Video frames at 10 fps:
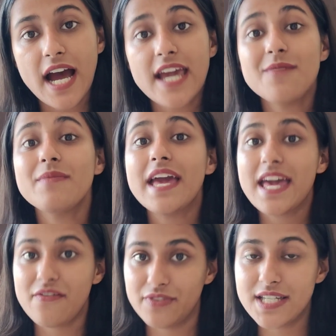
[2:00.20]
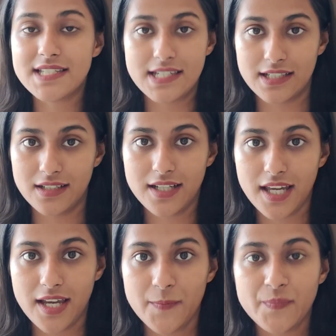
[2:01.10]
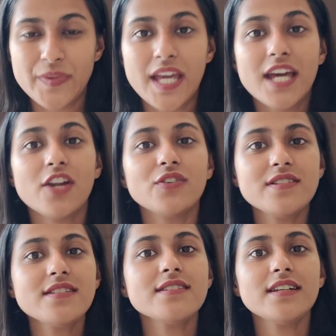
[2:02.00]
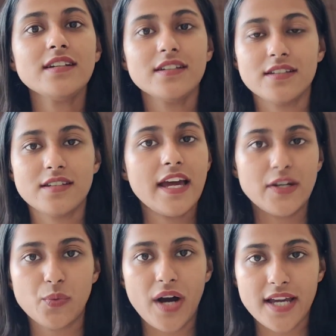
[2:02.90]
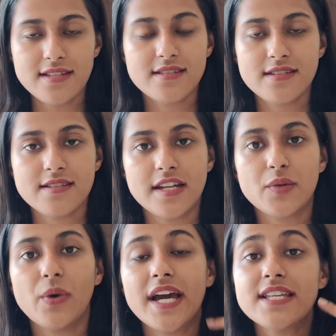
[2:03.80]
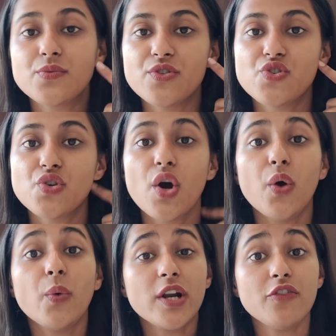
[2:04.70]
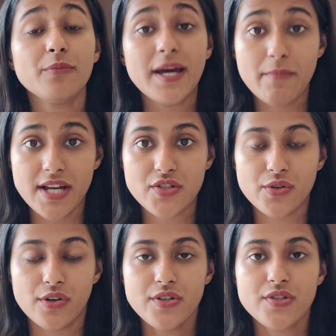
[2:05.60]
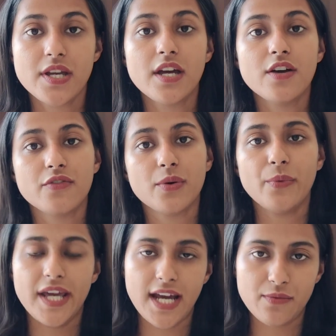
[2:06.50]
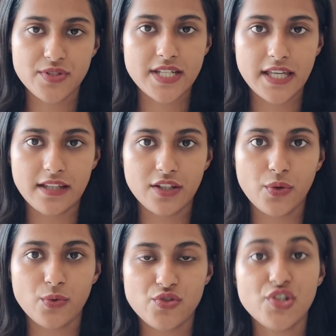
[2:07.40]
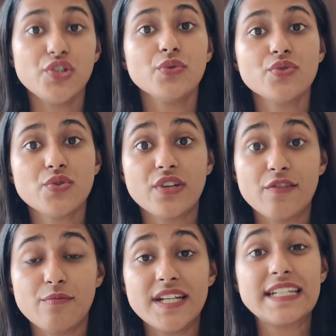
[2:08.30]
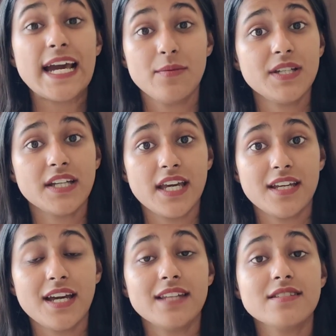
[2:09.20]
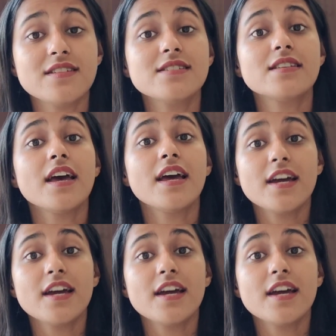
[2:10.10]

time every single day. Now this is an advice which one of my mentors from where I was taking the coaching used to give me time and again, and this is